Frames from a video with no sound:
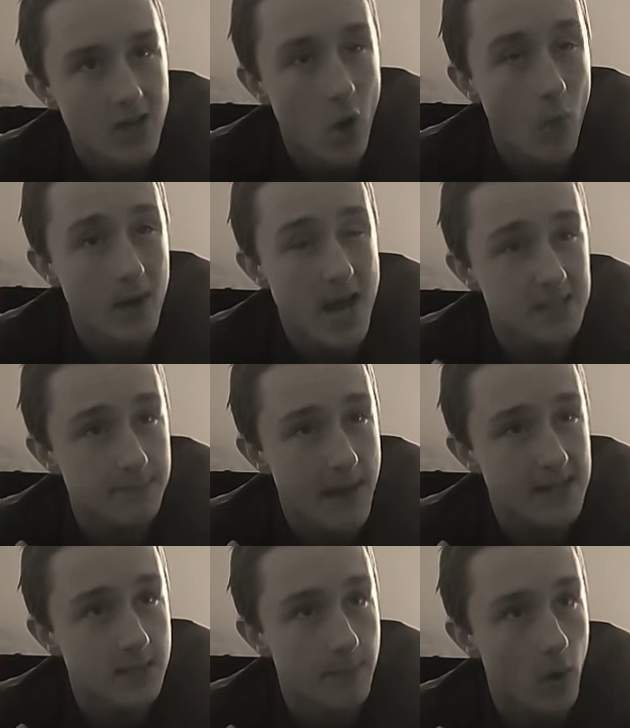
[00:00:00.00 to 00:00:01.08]
No one has
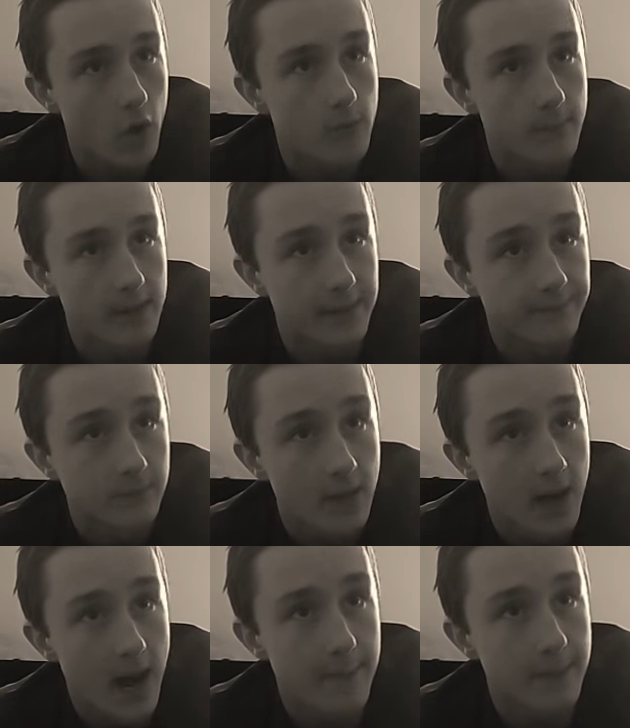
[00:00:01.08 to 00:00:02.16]
passed the ball to me.
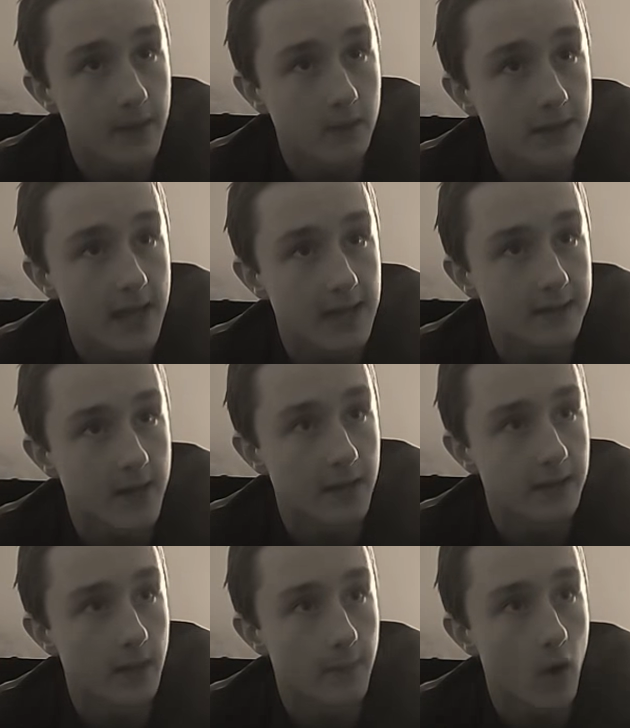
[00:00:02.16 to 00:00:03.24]
I barely had
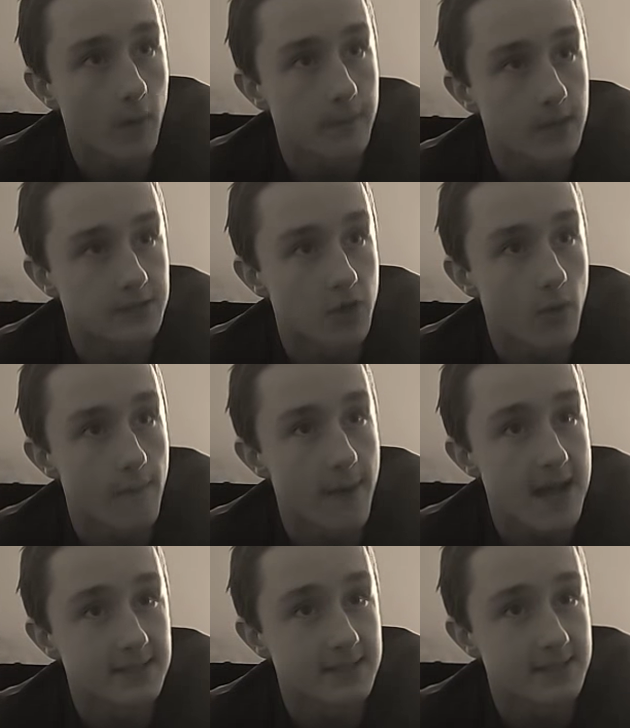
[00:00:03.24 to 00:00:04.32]
gotten the ball because no one
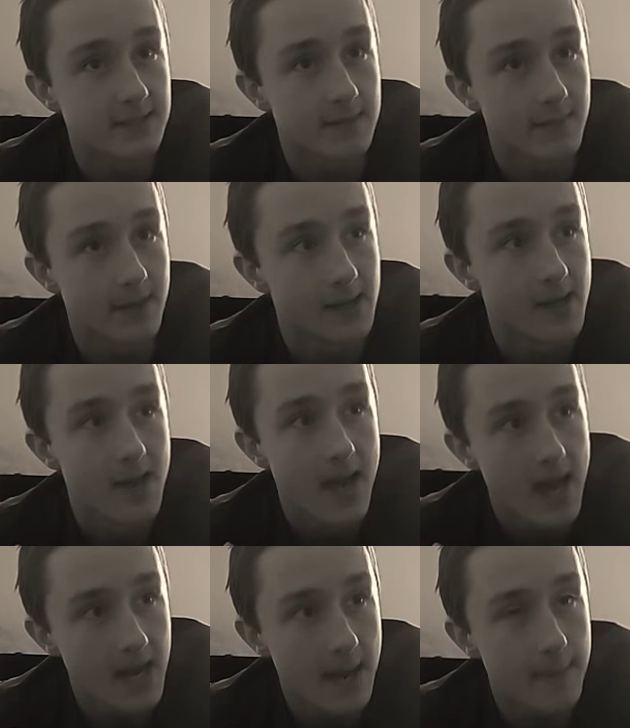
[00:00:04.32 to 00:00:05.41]
passes it to me.
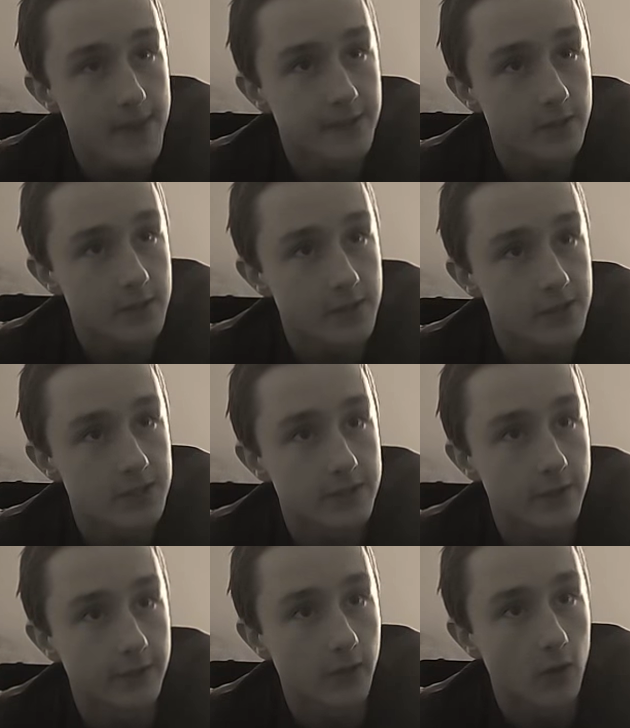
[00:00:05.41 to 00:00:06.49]
And I basically just
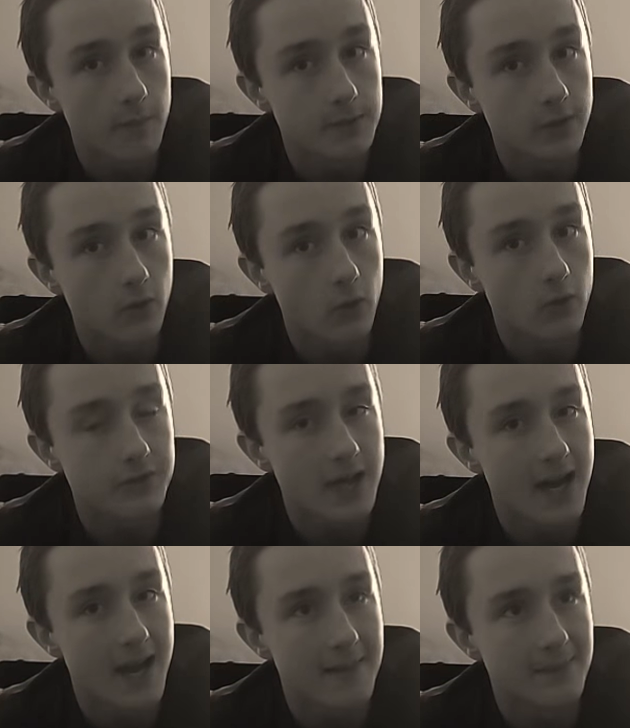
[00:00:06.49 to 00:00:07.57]
stood there almost the whole
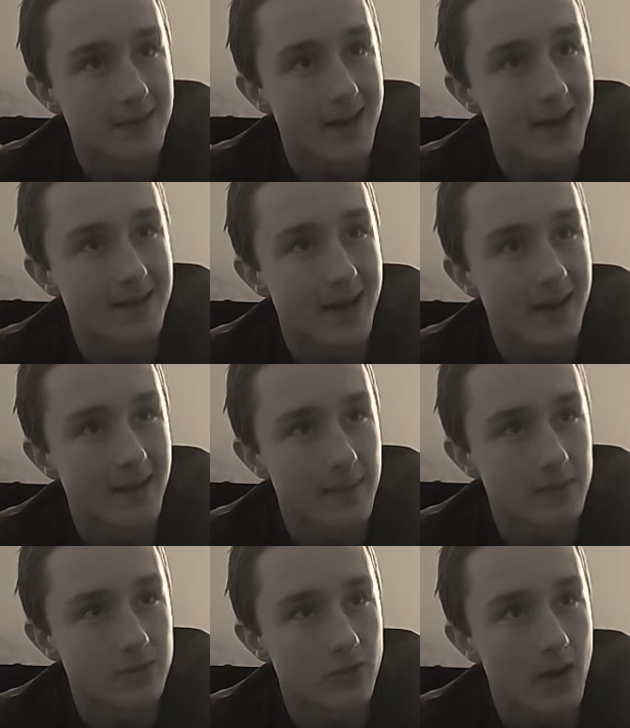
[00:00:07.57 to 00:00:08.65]
time.
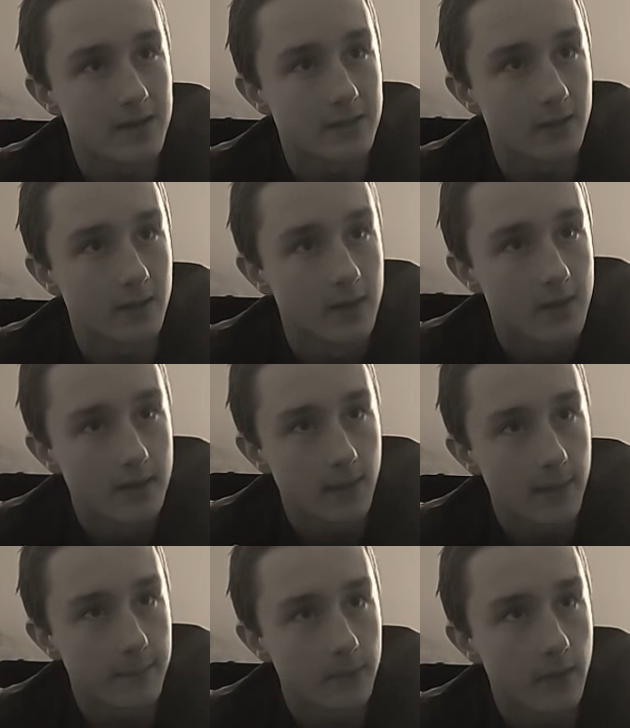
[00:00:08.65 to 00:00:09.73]
And trying to,
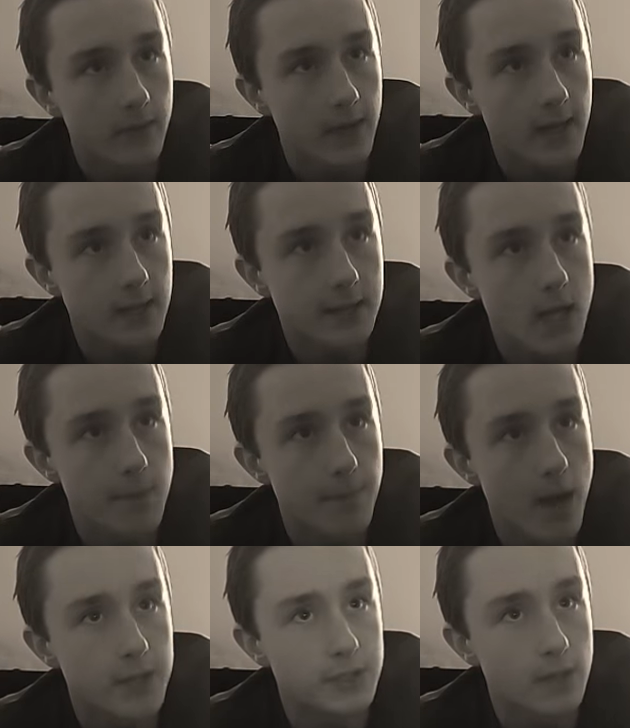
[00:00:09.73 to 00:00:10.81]
like, be like, Ethan,
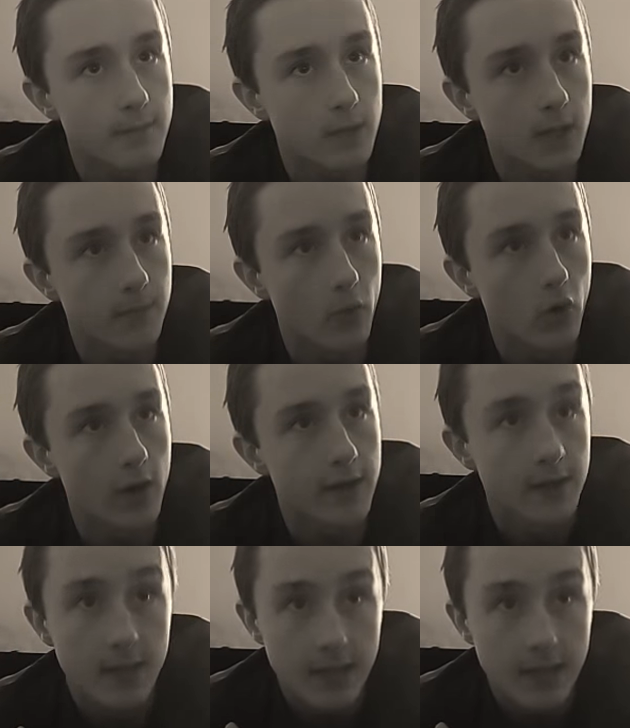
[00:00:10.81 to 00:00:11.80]
pass it to me, boy.